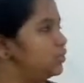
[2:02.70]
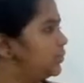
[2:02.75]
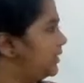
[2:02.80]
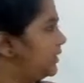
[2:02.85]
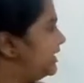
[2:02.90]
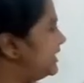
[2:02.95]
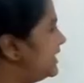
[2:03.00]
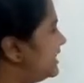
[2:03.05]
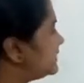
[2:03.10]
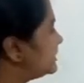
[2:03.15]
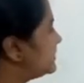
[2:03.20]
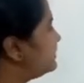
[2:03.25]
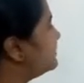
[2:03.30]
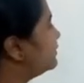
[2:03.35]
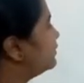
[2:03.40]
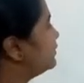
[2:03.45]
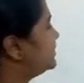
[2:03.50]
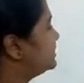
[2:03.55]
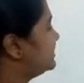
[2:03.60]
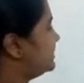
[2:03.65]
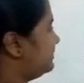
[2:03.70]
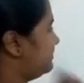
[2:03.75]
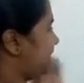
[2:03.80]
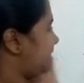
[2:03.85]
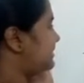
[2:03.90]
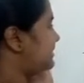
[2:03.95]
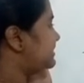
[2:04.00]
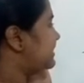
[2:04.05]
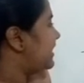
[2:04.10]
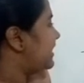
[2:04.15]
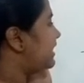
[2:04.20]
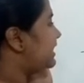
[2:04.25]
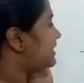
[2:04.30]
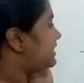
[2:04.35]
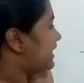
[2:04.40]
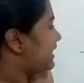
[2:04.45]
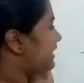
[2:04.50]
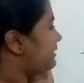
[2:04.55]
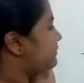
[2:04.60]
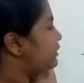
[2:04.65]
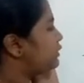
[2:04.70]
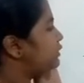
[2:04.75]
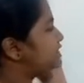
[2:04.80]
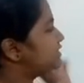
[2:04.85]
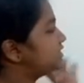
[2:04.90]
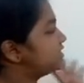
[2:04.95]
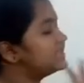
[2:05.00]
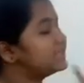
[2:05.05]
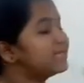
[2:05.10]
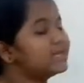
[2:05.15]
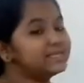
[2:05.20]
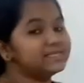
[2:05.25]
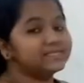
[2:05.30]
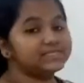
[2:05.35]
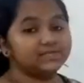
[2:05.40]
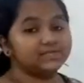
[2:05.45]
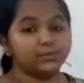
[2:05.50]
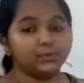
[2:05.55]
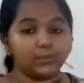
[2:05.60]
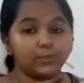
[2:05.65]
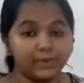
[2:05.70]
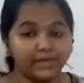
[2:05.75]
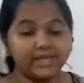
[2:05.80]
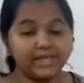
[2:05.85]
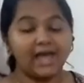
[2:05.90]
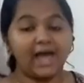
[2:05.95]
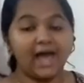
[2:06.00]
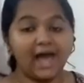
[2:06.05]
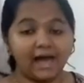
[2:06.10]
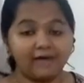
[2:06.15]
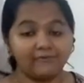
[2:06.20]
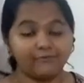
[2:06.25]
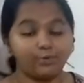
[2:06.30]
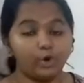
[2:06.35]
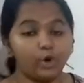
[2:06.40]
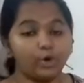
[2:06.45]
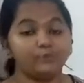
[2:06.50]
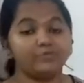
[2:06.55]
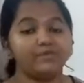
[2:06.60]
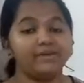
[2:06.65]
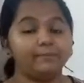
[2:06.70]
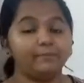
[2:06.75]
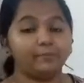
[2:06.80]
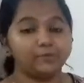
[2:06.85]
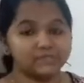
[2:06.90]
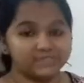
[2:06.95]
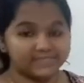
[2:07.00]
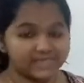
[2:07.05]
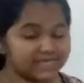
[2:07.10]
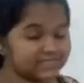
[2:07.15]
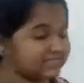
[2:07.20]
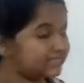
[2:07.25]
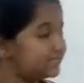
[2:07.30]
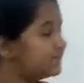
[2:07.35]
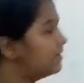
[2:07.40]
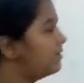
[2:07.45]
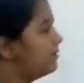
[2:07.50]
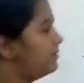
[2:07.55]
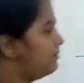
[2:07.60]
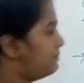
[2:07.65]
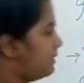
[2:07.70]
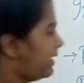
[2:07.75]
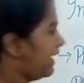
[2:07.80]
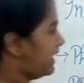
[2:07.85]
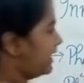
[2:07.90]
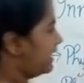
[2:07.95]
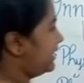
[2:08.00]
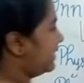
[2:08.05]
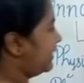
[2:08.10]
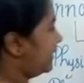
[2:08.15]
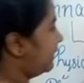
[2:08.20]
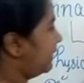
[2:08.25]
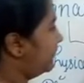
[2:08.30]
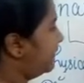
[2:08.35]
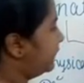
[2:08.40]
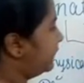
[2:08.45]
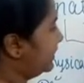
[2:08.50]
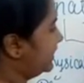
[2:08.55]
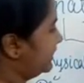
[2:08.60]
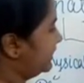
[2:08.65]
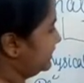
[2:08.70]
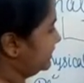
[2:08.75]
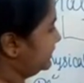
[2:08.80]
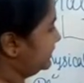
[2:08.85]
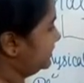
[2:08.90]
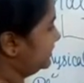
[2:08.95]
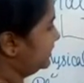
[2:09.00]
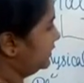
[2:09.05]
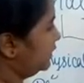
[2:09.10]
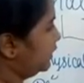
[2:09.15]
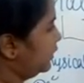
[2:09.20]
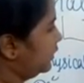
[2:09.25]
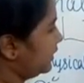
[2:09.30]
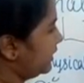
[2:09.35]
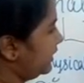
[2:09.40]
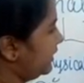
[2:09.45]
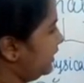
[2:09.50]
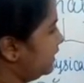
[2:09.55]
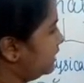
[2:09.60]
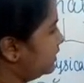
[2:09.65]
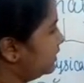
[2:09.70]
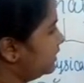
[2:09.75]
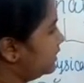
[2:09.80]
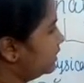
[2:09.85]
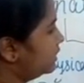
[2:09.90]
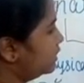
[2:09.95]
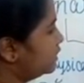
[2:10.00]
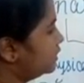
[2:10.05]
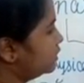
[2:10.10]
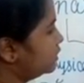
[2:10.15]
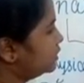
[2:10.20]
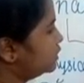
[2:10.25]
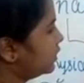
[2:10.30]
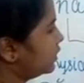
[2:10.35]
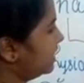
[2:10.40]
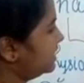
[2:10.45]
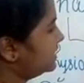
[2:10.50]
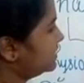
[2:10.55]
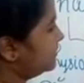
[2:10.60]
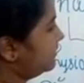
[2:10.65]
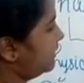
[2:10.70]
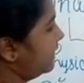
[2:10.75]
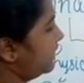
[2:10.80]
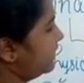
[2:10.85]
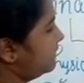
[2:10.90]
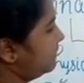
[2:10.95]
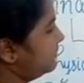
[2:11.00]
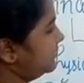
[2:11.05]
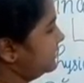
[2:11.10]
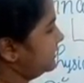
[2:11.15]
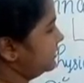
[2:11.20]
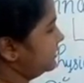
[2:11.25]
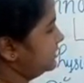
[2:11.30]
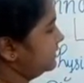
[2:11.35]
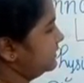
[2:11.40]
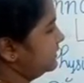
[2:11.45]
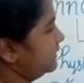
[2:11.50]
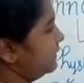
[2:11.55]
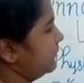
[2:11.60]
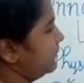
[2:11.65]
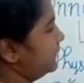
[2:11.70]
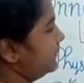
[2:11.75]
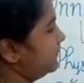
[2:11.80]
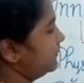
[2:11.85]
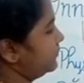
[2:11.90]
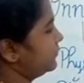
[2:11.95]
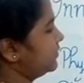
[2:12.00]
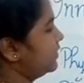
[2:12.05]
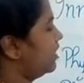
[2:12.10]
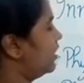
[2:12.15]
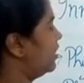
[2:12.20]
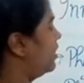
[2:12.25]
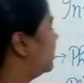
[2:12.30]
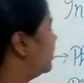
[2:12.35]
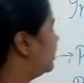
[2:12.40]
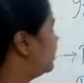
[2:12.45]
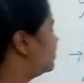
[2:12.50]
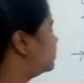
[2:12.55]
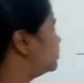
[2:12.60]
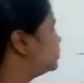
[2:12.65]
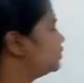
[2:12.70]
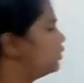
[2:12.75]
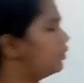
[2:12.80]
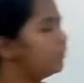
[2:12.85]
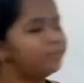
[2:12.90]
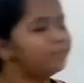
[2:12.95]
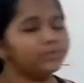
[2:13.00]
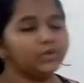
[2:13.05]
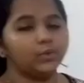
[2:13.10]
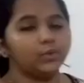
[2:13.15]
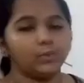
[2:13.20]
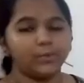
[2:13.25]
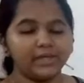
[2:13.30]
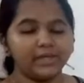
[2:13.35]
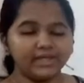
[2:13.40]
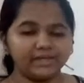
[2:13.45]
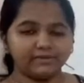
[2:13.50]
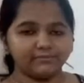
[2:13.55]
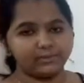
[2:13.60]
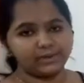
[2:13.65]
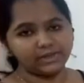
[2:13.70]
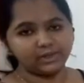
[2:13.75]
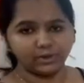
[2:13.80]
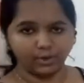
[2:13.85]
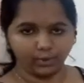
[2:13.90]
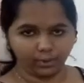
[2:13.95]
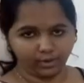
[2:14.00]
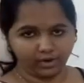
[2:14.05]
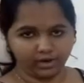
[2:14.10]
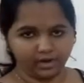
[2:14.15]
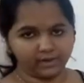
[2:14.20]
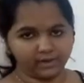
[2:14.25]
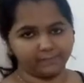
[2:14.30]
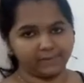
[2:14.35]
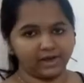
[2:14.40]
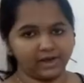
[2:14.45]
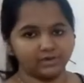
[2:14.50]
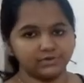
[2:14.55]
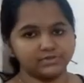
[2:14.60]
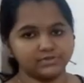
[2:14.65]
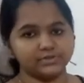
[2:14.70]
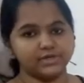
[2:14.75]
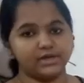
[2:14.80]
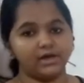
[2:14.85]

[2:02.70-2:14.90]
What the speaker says: innate immunity means the immunity that we have or we possess by birth. Okay, so it is by birth. So we know about